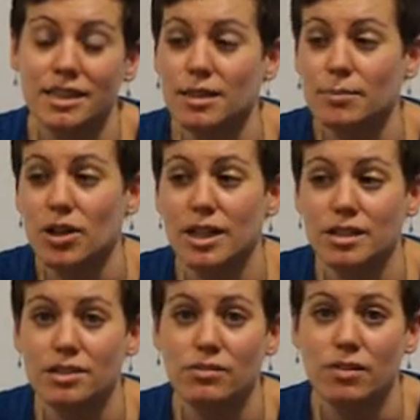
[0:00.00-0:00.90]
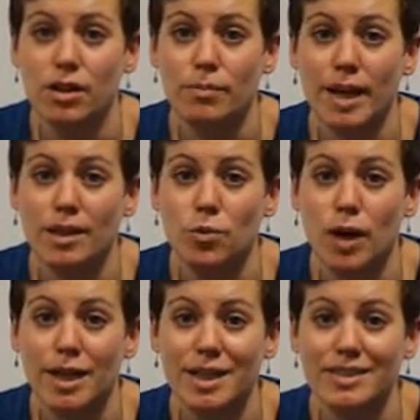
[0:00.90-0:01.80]
into the pockets of low paid
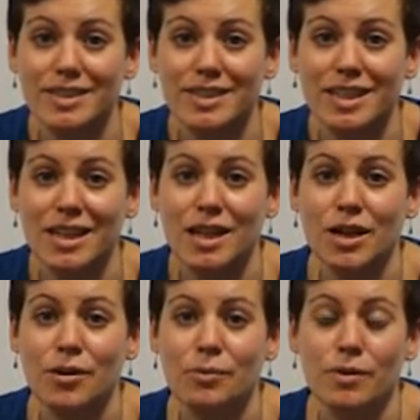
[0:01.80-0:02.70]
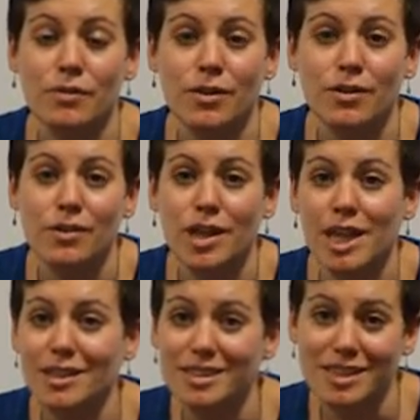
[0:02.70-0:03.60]
workers. We've got
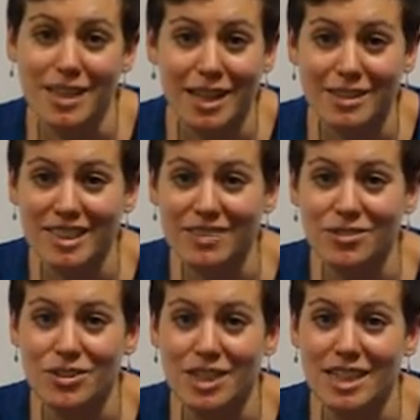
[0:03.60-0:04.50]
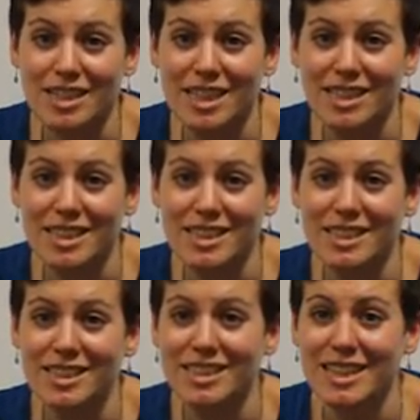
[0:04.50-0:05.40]
thousands and thousands of
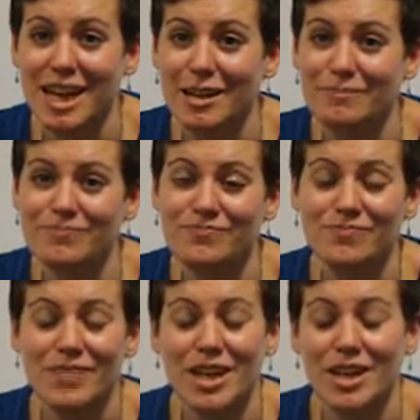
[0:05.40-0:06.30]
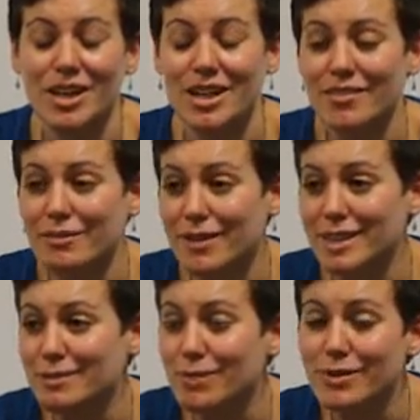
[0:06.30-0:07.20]
organisations, living
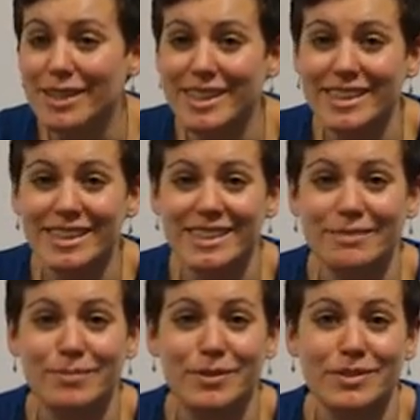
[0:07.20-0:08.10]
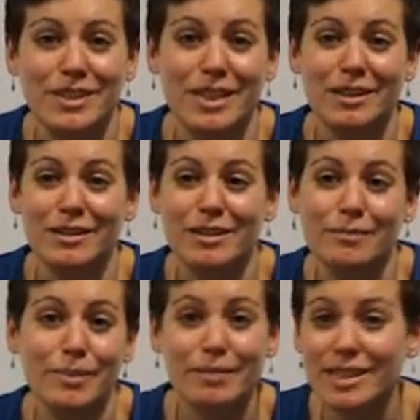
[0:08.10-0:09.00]
wage employers, but also
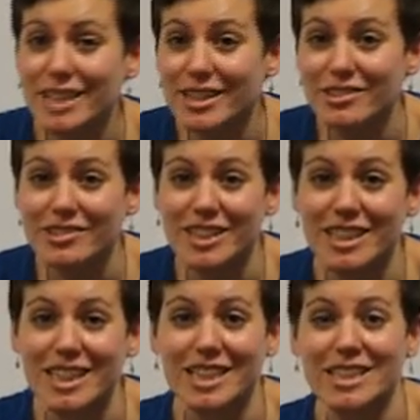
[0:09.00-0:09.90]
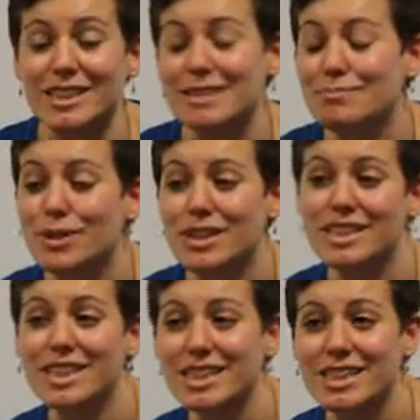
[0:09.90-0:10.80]
public sector organisations,
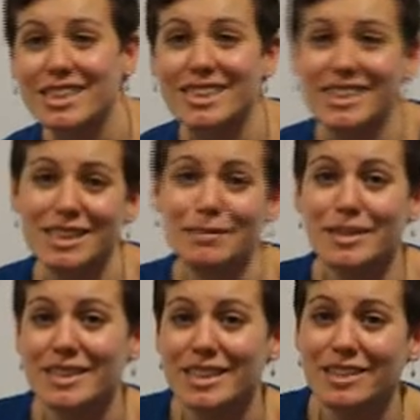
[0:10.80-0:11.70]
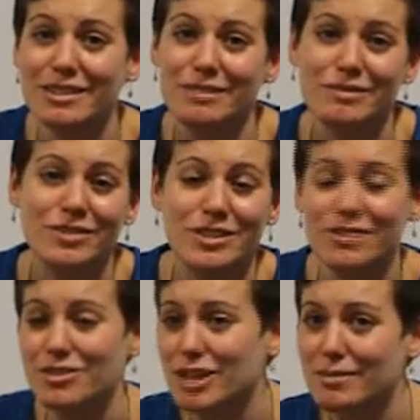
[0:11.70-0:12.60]
politicians, community groups, all
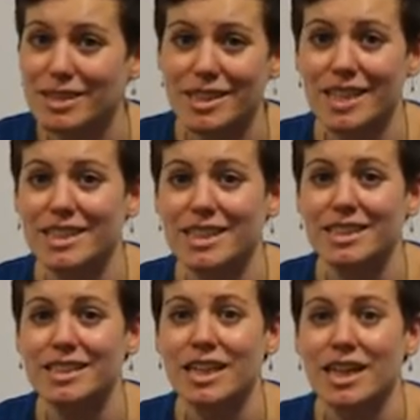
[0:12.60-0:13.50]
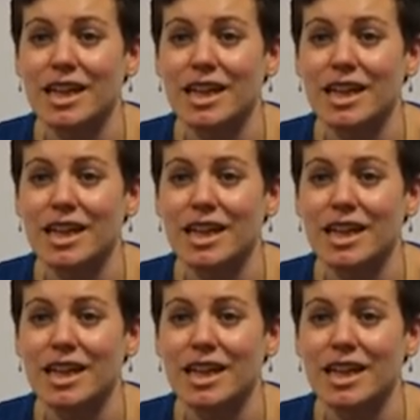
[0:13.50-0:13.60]
different shapes and sizes,